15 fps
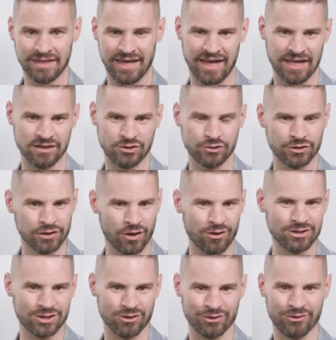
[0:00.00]
And you could
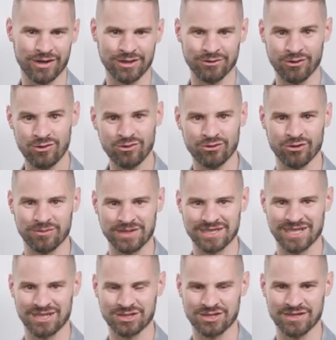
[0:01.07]
also create your own Chrome
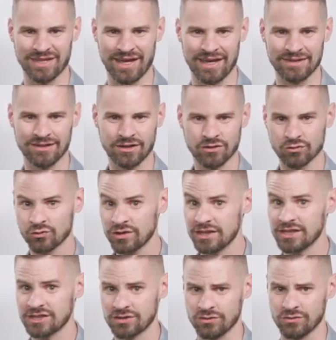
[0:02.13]
extension that really
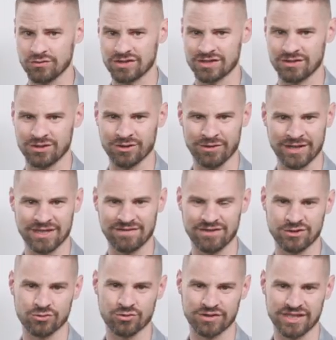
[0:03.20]
suits your
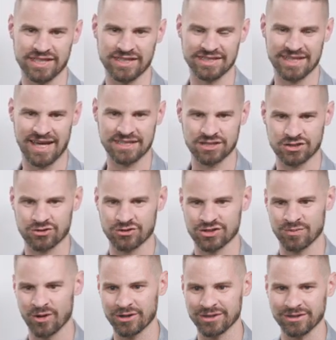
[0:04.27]
individual needs as a search
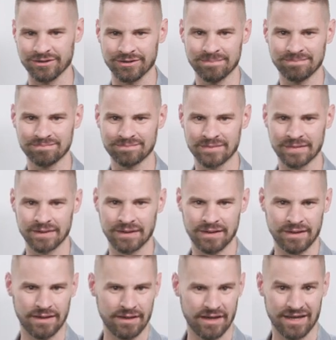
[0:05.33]
marketer.
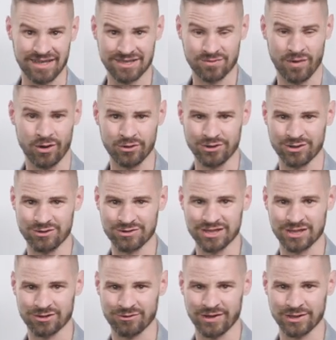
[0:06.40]
As well, you can use it
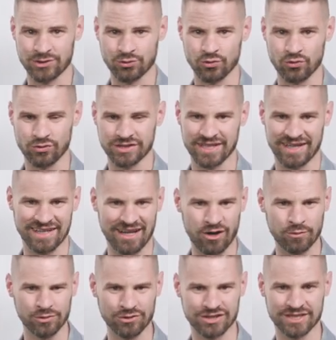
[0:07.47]
to create tools that can
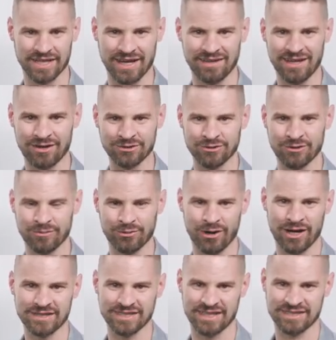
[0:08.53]
help you scale out your own
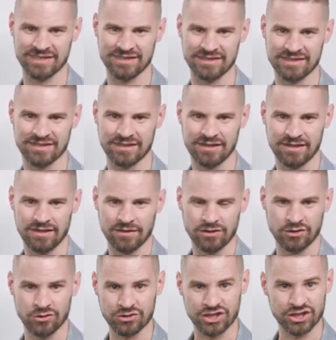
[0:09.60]
processes.
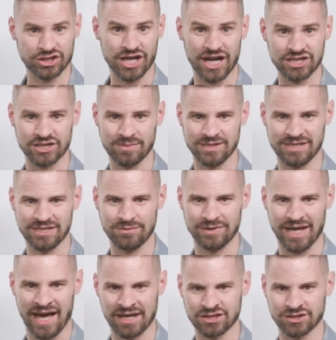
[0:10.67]
Using ChatGPT, we
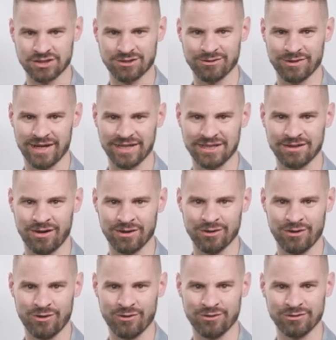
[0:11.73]
actually created our
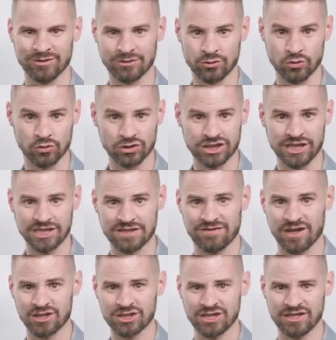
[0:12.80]
own Google Sheets
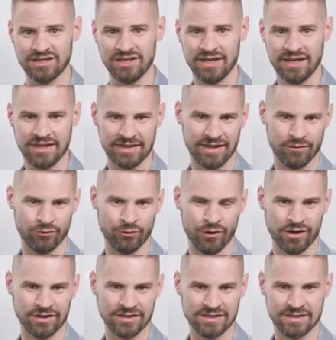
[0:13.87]
function that
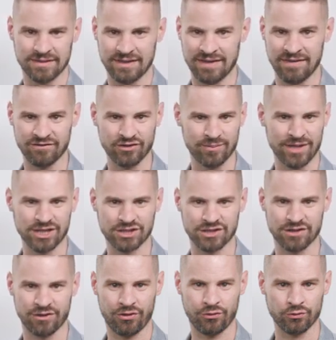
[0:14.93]
runs
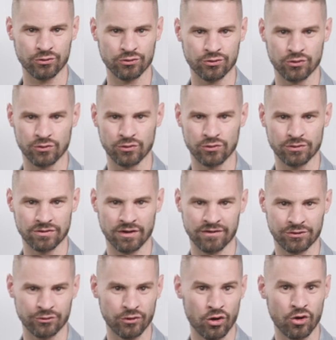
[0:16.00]
information through Google or
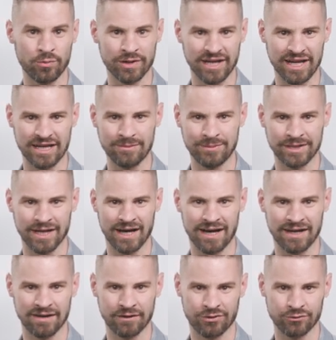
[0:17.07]
through Open API
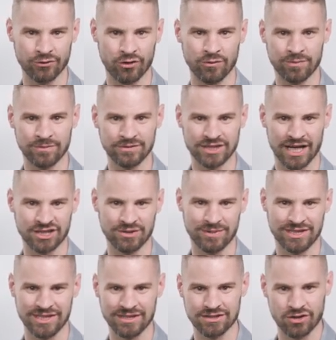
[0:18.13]
or through
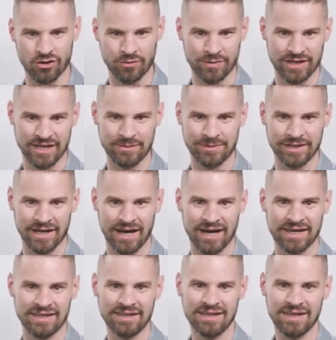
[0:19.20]
ChatGPT's Open
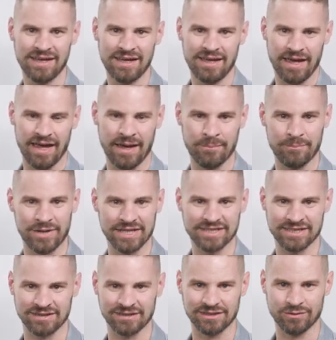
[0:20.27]
API. And
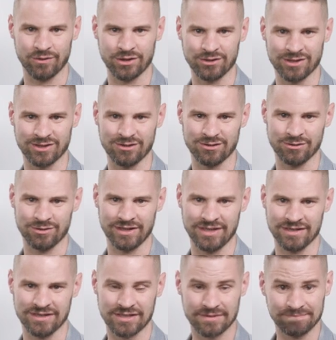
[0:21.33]
basically what you can do
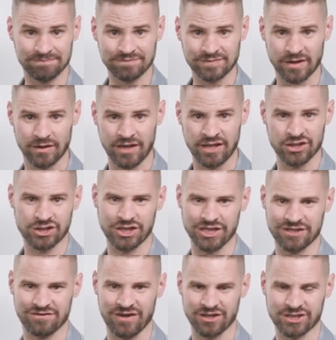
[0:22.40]
is in the
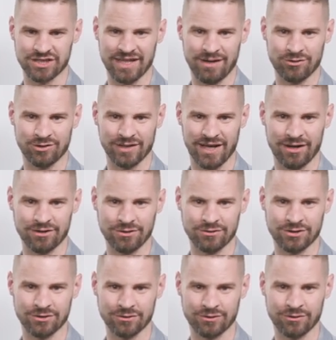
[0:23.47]
Sheets function that will allow you
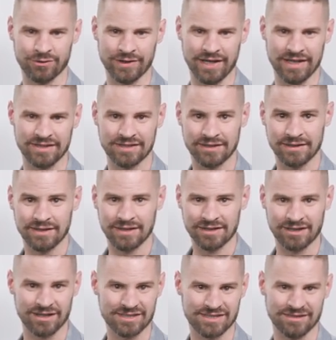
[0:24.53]
to create
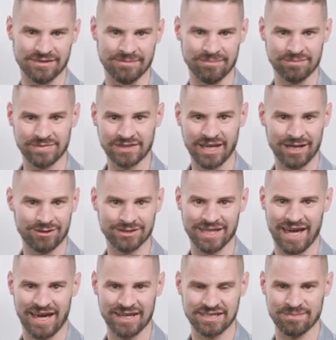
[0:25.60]
custom title
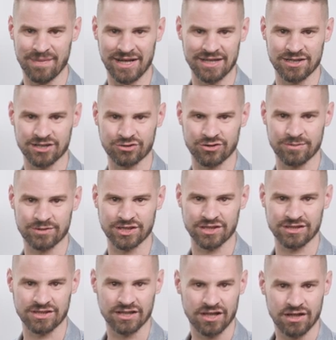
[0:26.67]
tags, meta
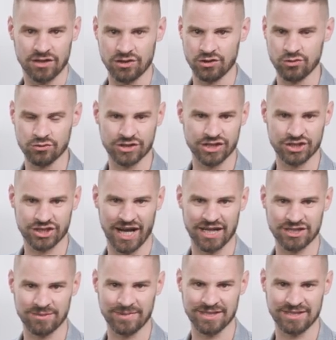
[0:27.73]
descriptions, using
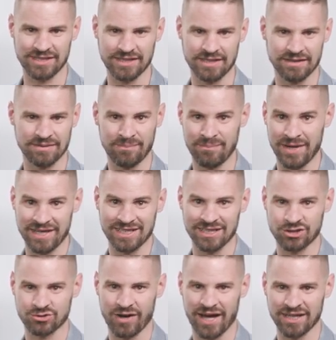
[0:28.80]
ChatGPT, making it
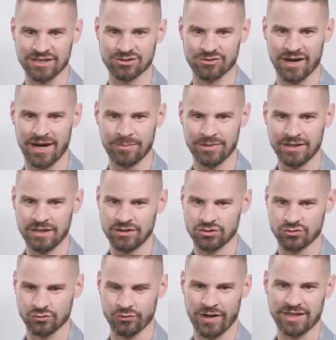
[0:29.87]
drag and drop
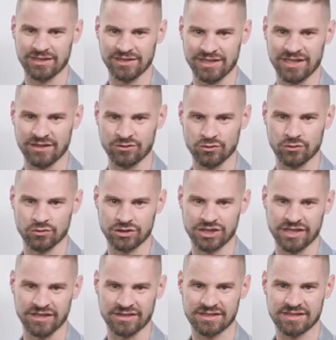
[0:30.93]
directly in Google
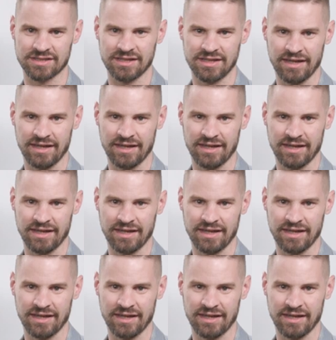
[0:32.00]
Sheets.